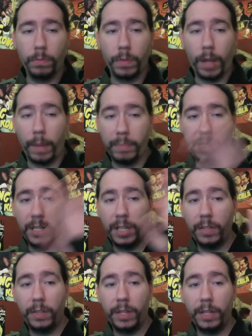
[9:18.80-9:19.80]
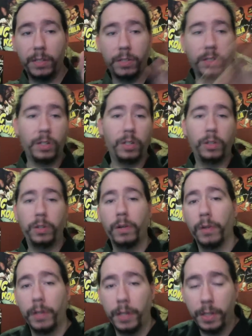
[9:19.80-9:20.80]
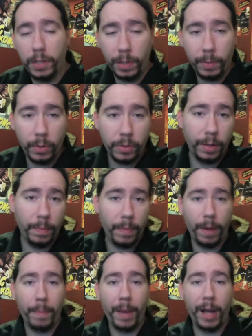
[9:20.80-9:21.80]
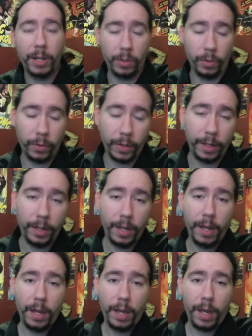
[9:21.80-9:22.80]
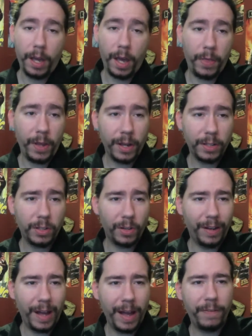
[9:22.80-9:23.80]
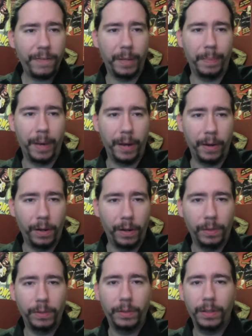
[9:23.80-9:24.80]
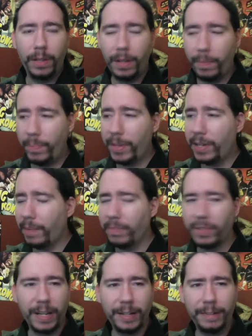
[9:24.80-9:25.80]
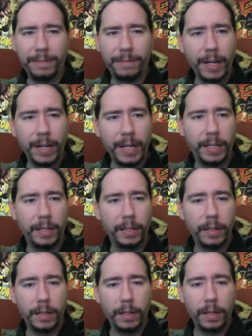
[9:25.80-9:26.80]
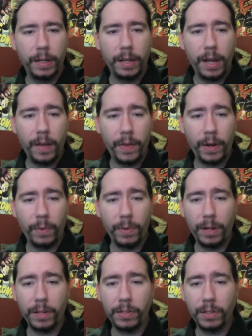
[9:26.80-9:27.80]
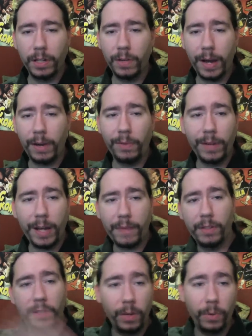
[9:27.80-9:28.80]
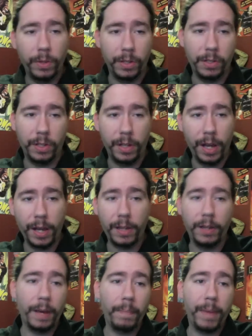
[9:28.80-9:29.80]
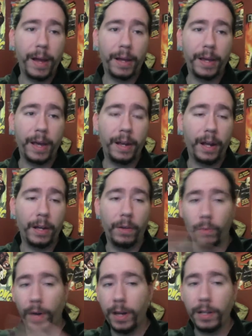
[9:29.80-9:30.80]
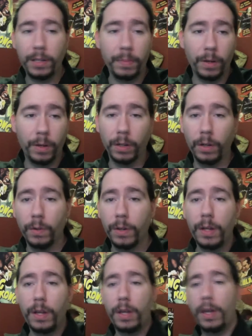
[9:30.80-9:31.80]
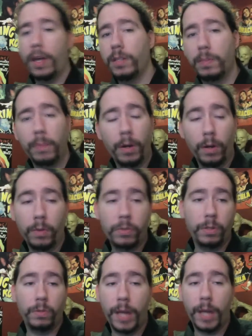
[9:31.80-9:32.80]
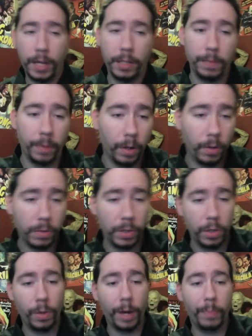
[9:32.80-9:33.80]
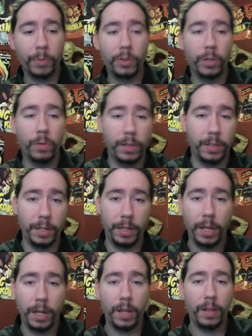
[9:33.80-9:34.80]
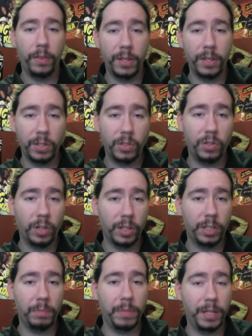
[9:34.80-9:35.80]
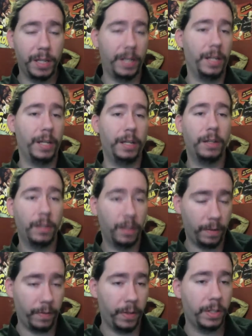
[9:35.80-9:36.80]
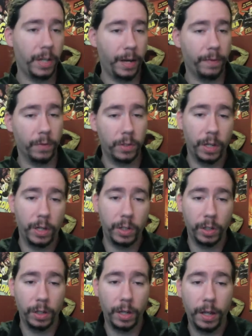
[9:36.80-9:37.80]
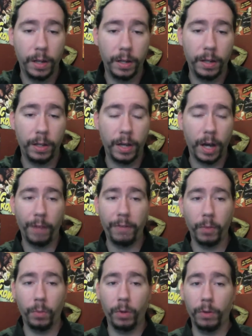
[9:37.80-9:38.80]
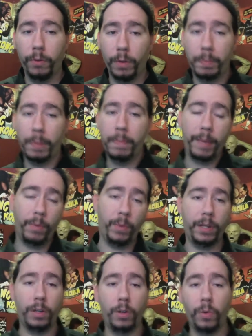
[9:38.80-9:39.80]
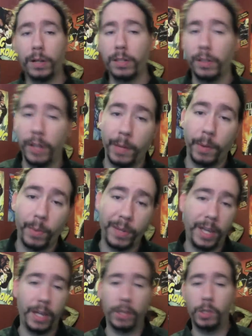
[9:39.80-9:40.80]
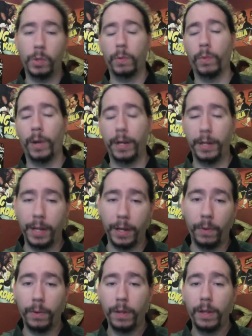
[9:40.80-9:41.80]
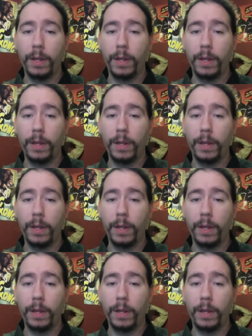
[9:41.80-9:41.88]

I'm seeing things clearly. It's almost a magical thing. And then I start laughing about it all. It becomes kind of funny. And then I realize, I don't have to deal with this today. I can come back at it, I can write tomorrow, and tomorrow's a new day. Tomorrow's a new opportunity. This is just the beginning of this conversation. And it got off on the wrong foot, but maybe we can correct it later, but we can't do it right now.